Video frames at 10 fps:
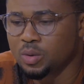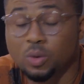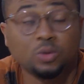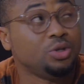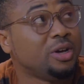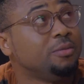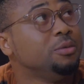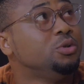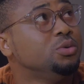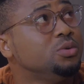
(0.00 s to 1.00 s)
What would you have
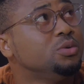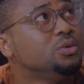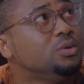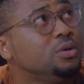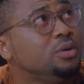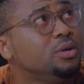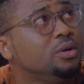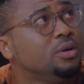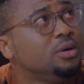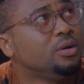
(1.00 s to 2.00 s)
me do?
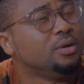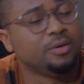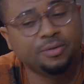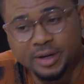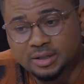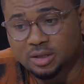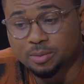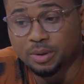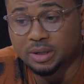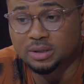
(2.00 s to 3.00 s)
Fight the
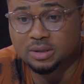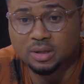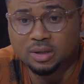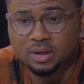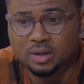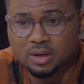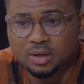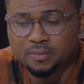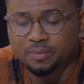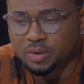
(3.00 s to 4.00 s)
police?
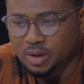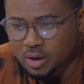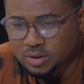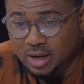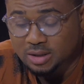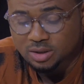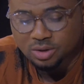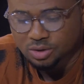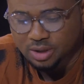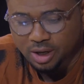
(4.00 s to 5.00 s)
I was
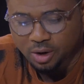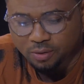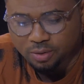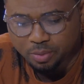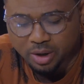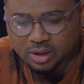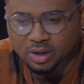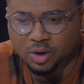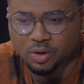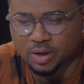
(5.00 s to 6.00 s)
asked to take care of the
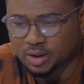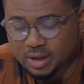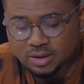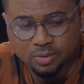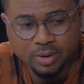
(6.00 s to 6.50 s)
pregnant girl, and that's the